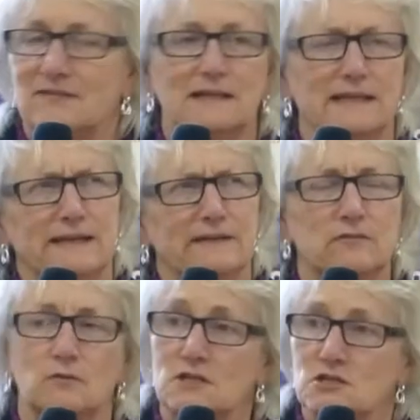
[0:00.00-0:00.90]
funnily
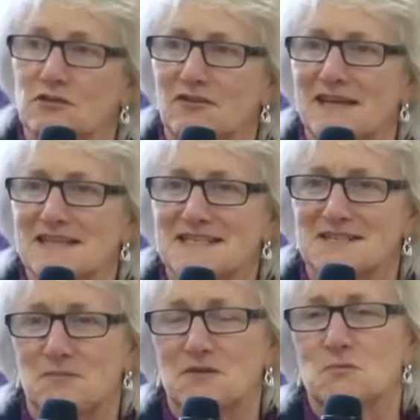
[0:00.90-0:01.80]
enough, or this year at
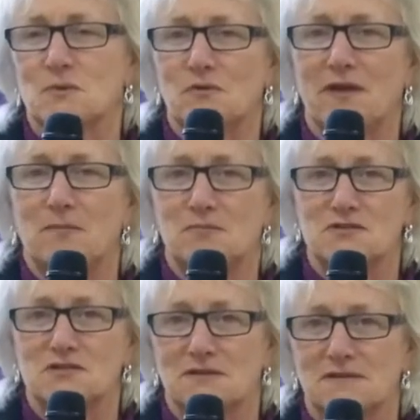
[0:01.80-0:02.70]
Easter, which we were able
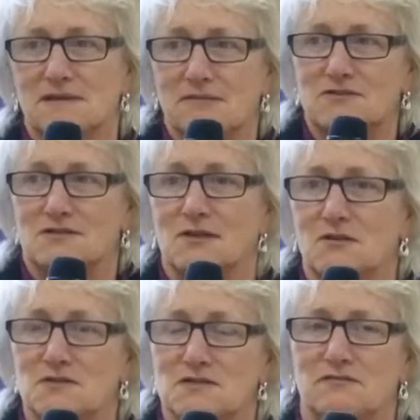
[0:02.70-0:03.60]
to give to
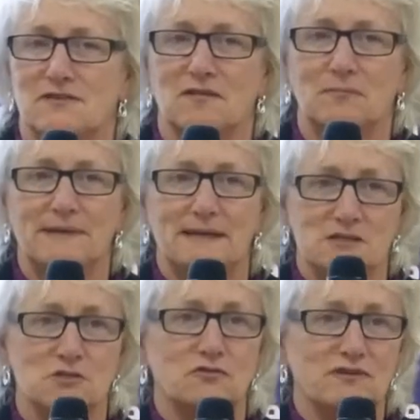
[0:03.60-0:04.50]
loads of young
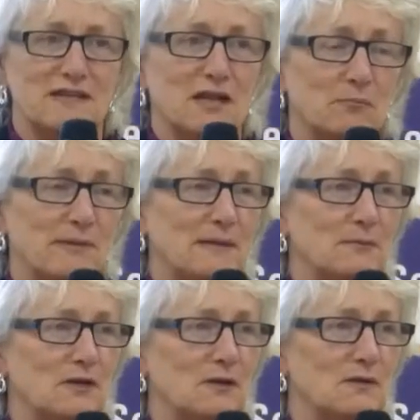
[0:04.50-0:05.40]
people, children and young
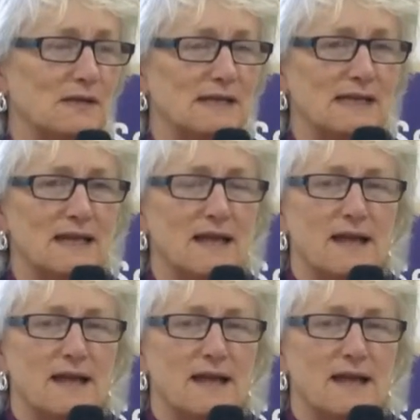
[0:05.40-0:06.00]
people locally.